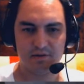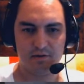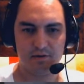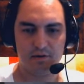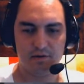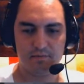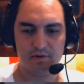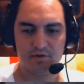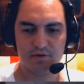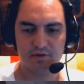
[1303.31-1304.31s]
although I'm
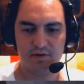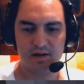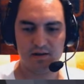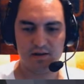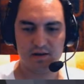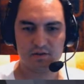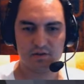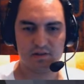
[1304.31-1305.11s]
not sure that actually